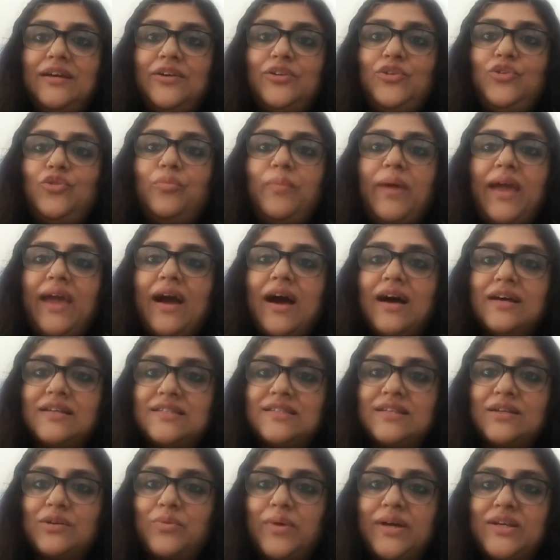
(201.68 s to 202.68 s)
You may ask
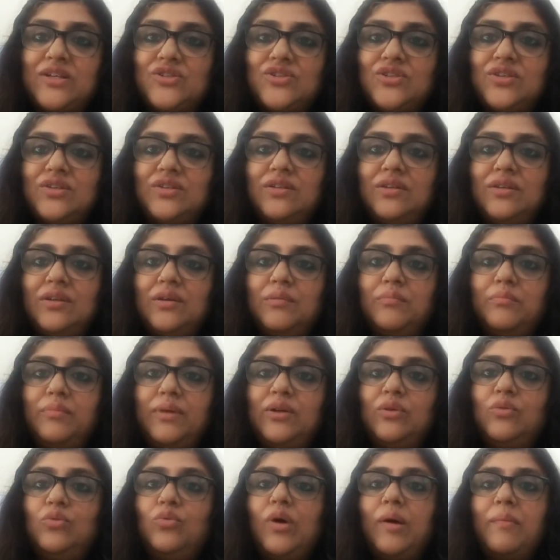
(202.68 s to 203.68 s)
the question, but
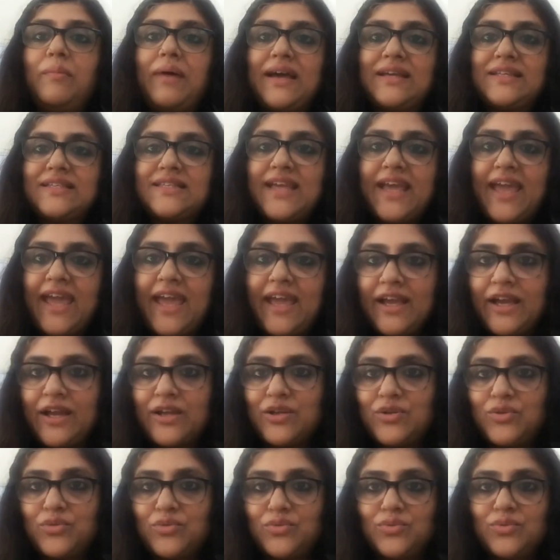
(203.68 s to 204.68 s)
who am I saying
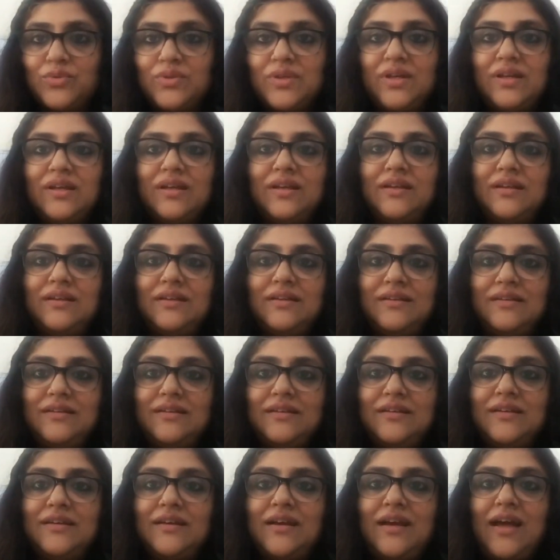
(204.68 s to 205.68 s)
it to?
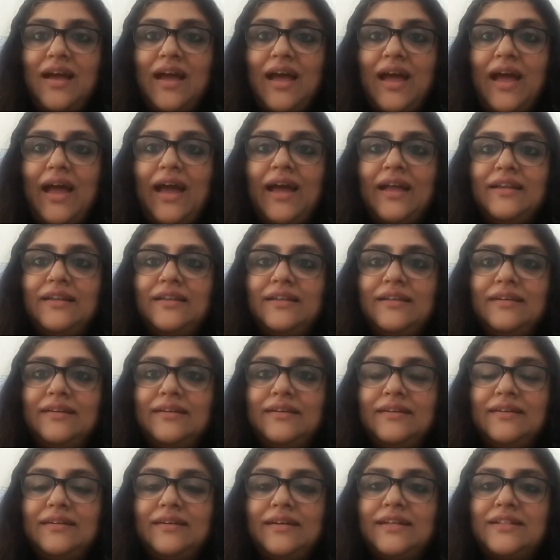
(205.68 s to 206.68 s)
And
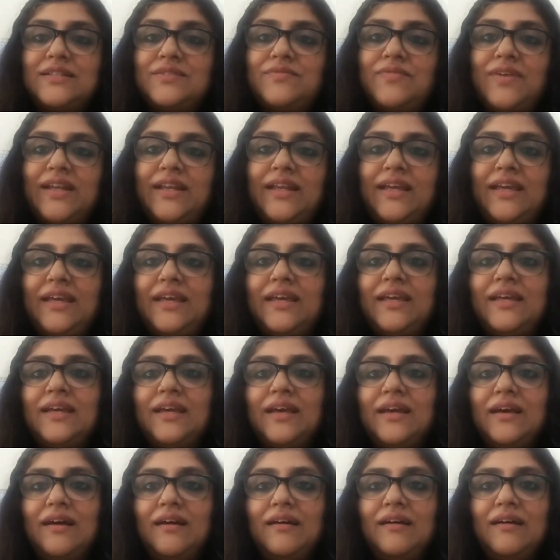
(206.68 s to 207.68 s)
it's
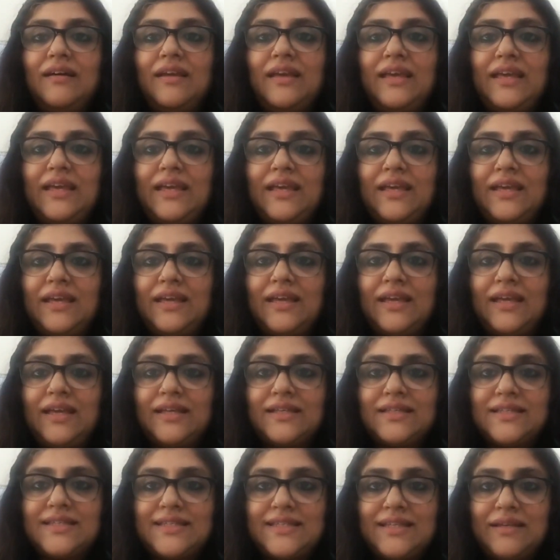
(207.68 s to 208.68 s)
very
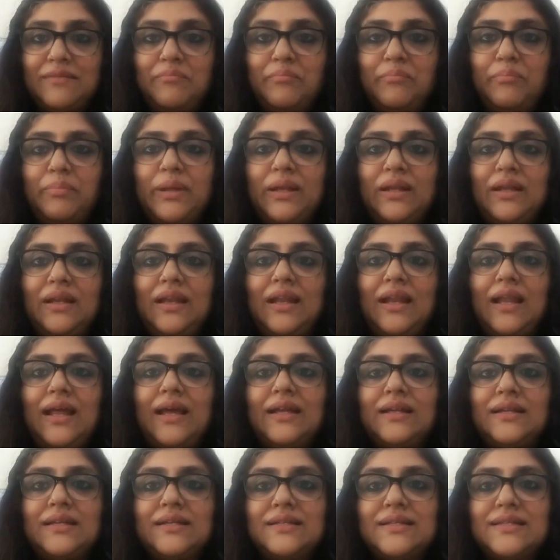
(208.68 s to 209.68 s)
simple.
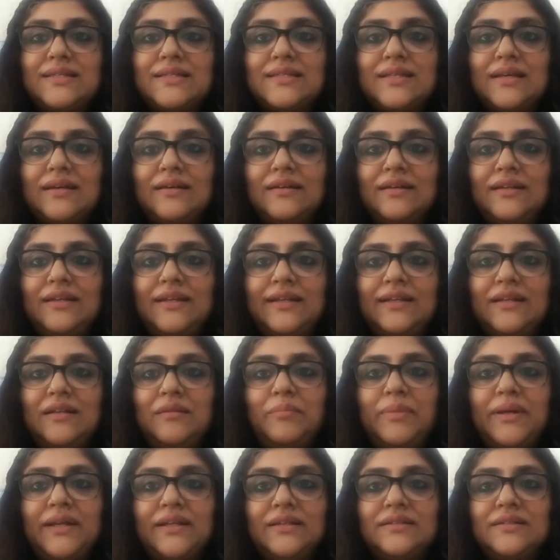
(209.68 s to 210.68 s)
It is a little
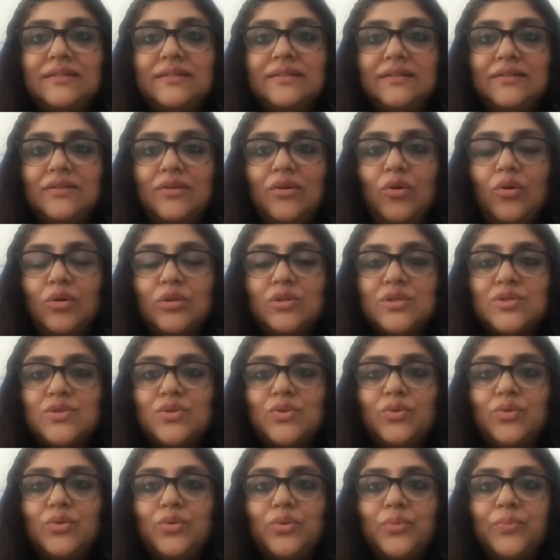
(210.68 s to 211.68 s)
bit
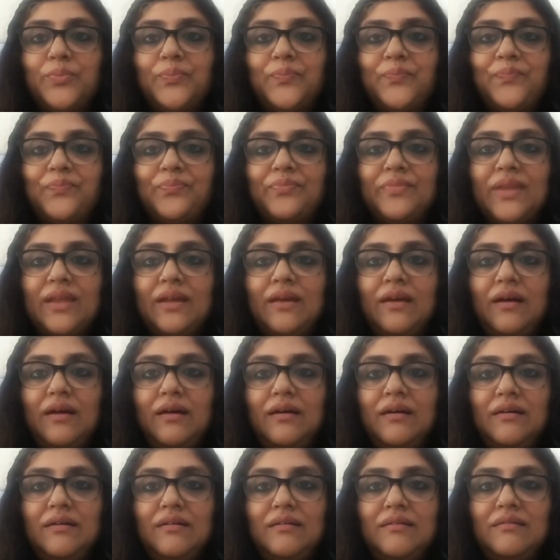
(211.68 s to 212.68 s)
also
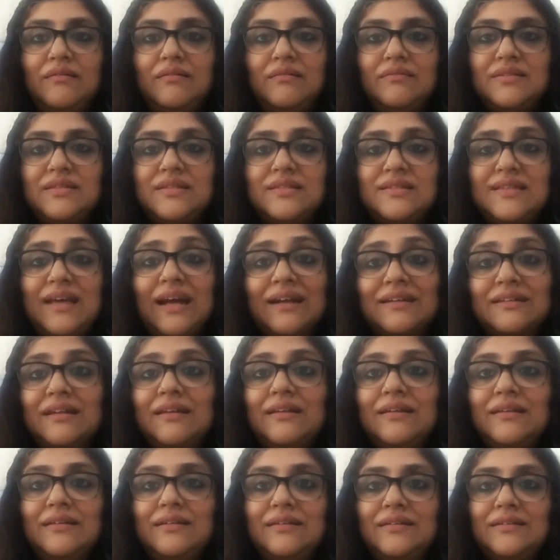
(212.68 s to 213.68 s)

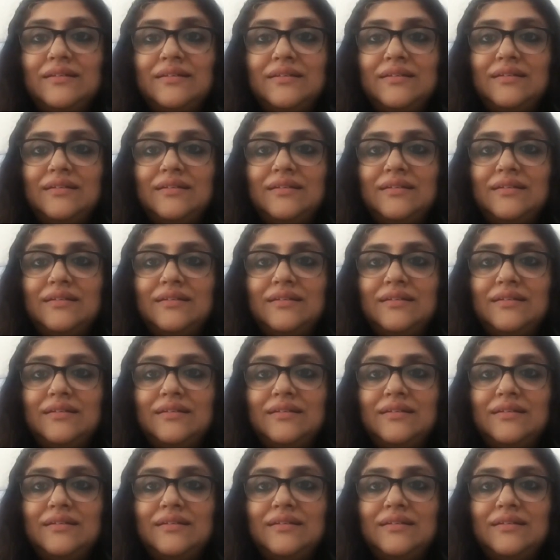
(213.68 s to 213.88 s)
subtle